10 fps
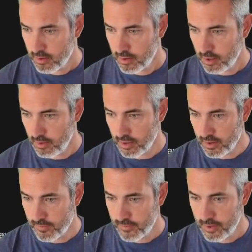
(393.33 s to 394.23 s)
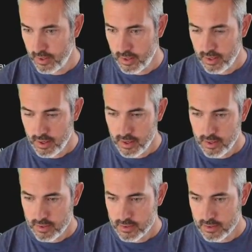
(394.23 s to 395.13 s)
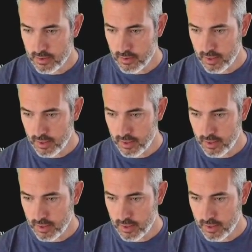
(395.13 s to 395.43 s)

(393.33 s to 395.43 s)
There we go. So